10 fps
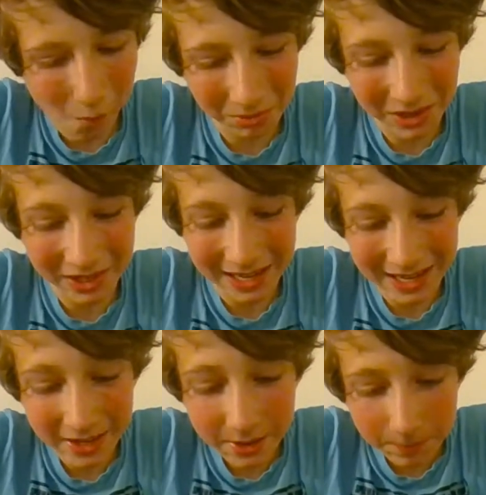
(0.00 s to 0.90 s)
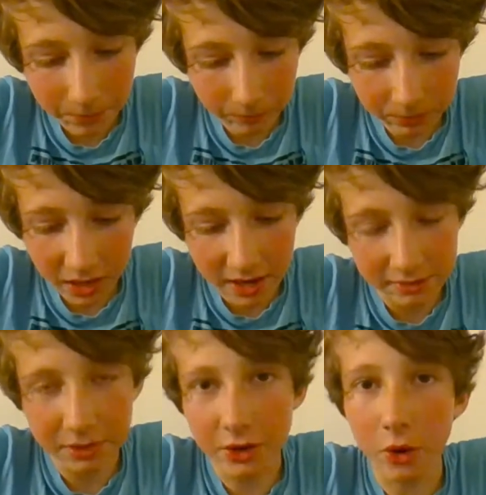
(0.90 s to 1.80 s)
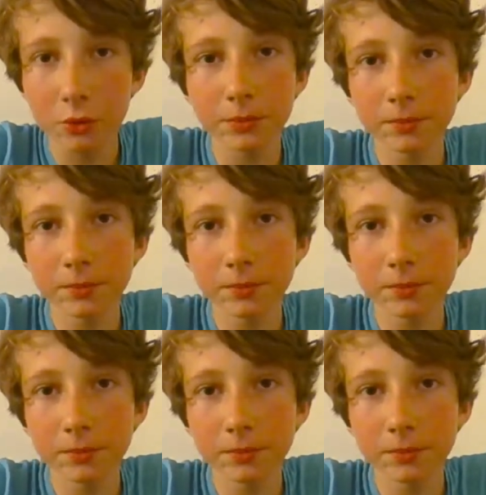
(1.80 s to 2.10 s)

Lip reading: they need to eat it. And if they don't,